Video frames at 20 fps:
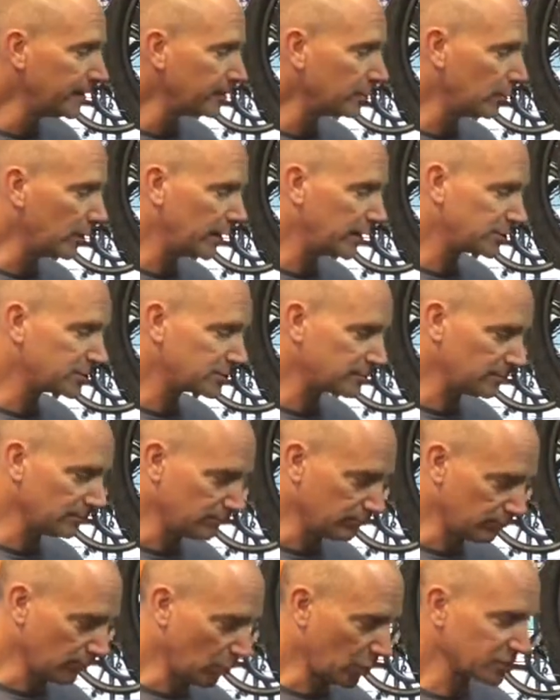which
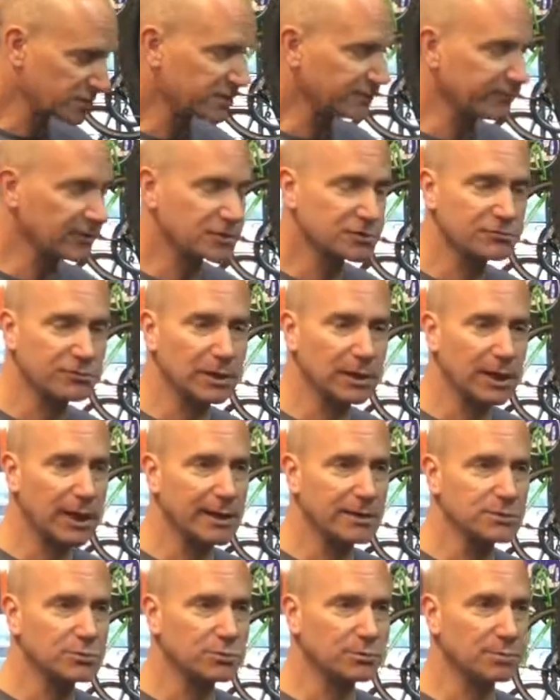most of us
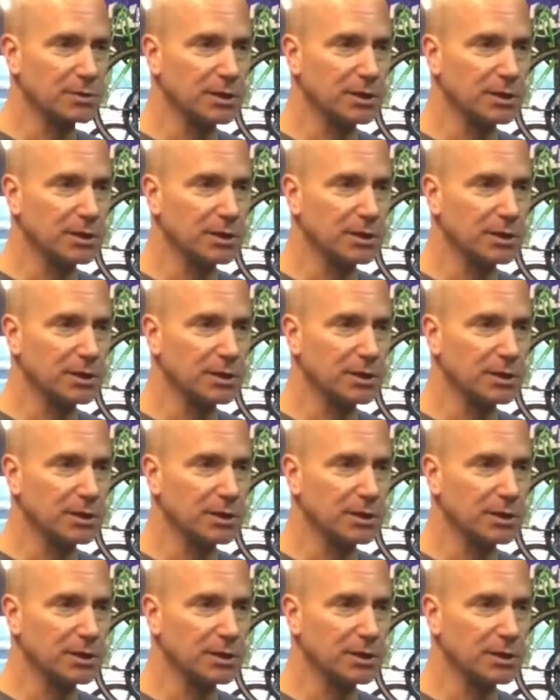realized would